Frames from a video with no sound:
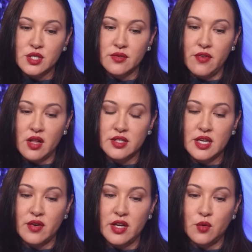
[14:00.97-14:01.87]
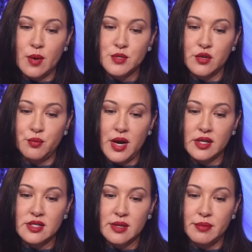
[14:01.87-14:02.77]
which is the voluntary interruption of
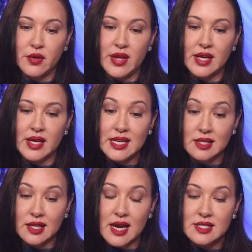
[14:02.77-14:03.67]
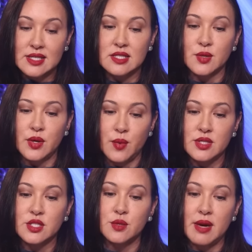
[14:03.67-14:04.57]
pregnancy bill that legalized it. So he
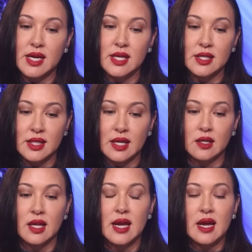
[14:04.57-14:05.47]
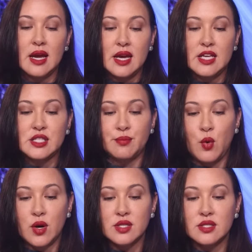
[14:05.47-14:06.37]
wants to make it illegal. He
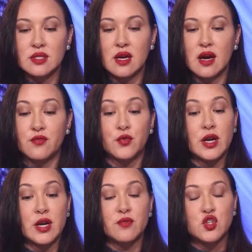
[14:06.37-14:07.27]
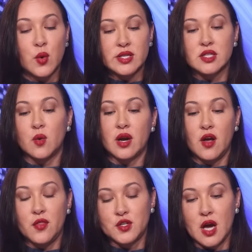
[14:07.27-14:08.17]
supports uh, freedom of choice, though,
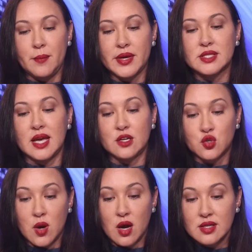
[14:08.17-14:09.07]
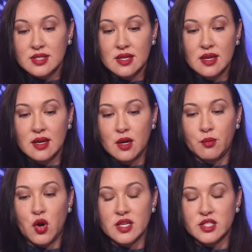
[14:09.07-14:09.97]
on other topics like drugs,
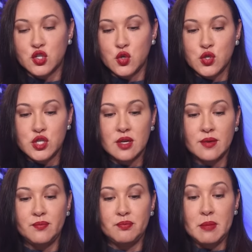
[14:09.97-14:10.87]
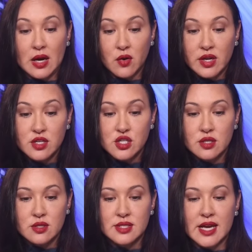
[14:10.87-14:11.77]
prostitution,
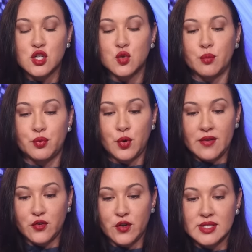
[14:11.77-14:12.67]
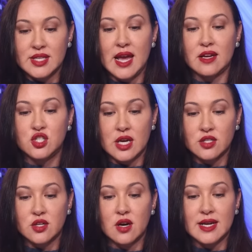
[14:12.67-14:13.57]
marriage, sexual preference, and
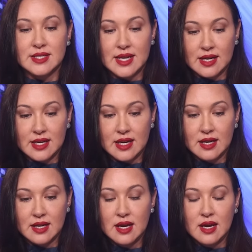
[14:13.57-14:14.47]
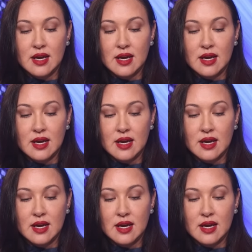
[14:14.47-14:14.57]
gender identity.